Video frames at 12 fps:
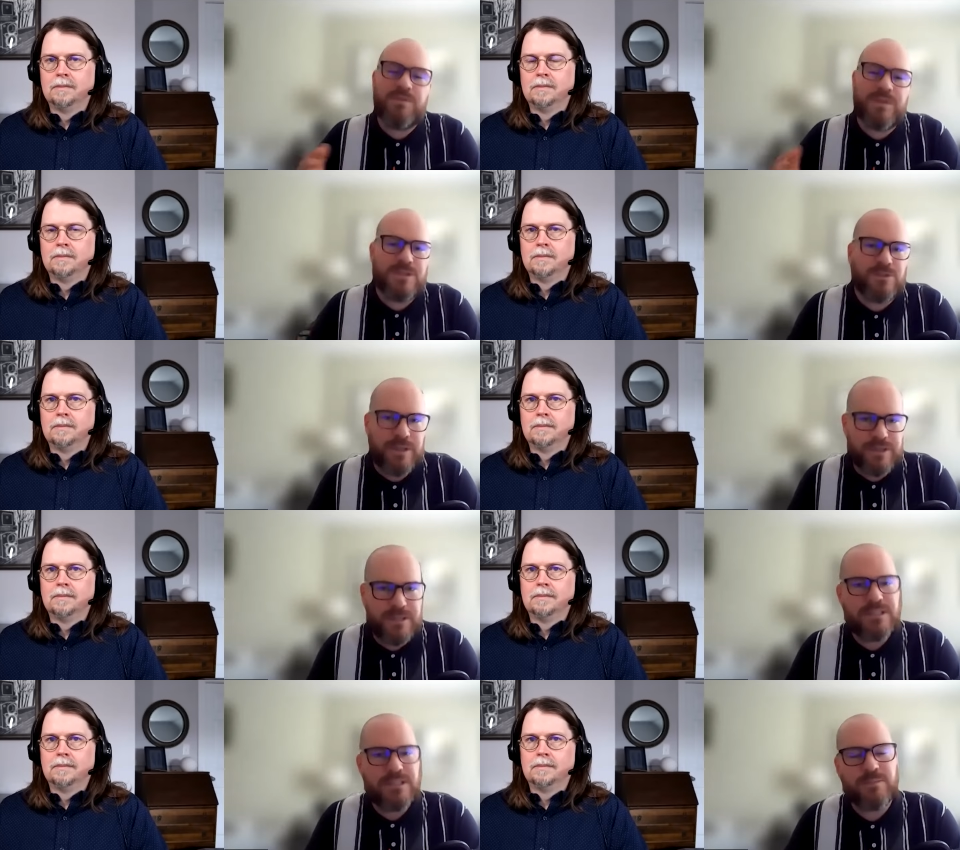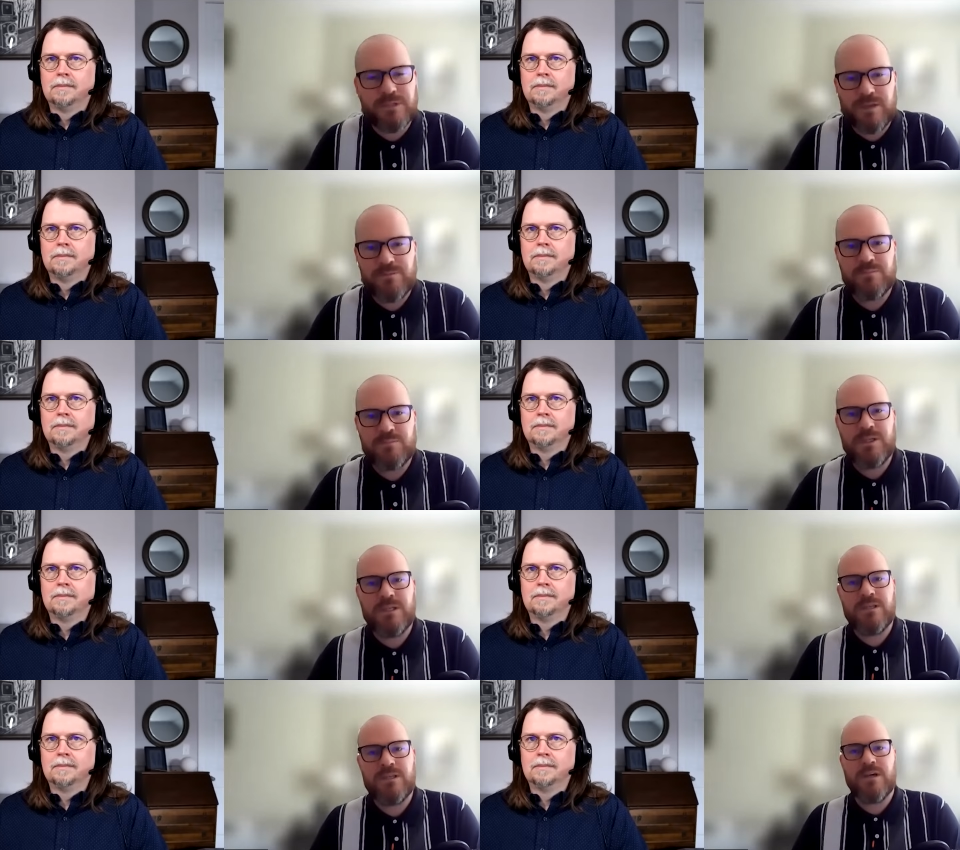Speaker 1: professional, I think, can sometimes
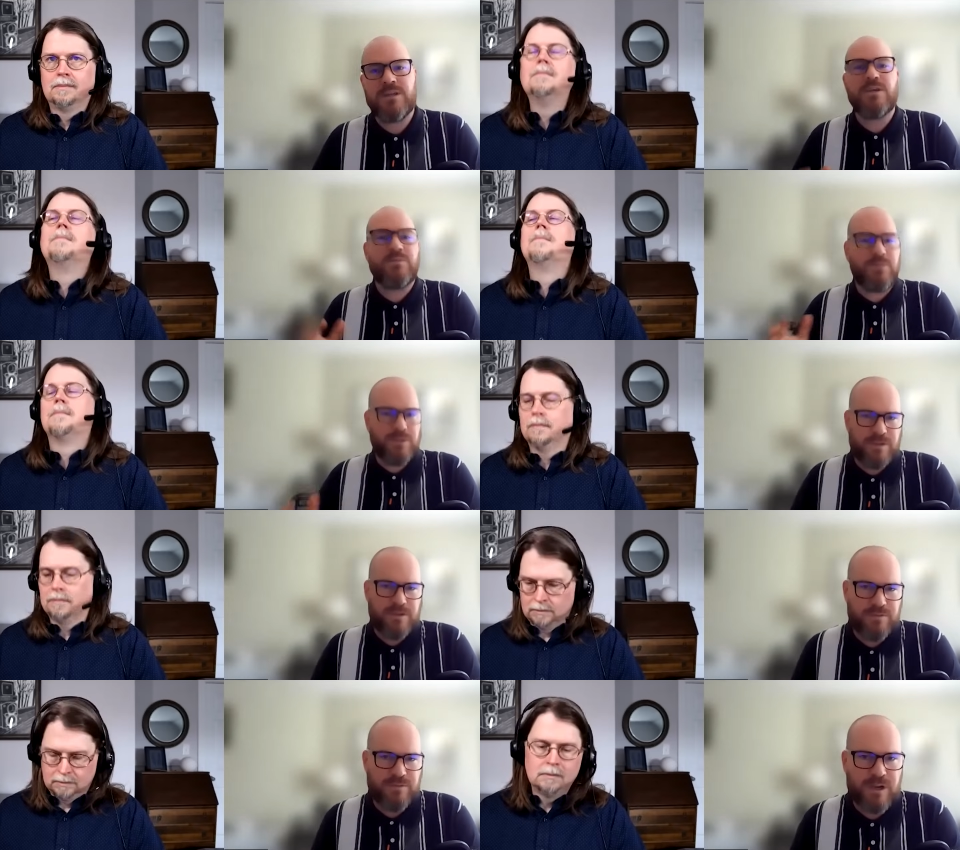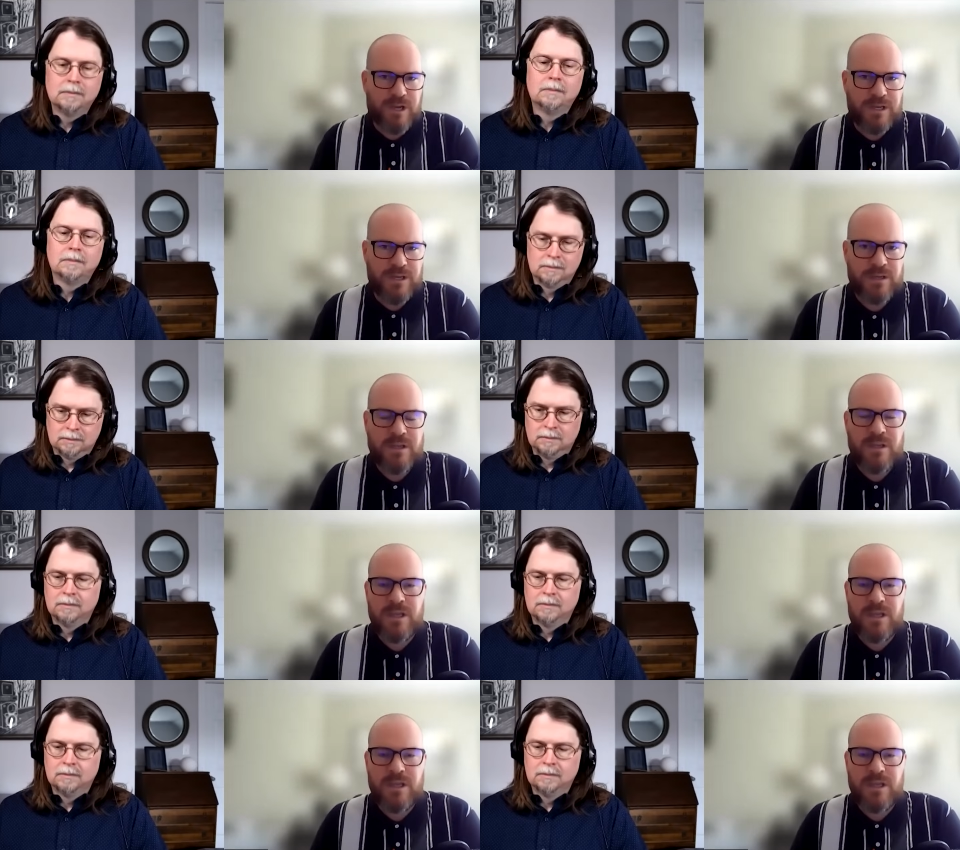be a tough one to define.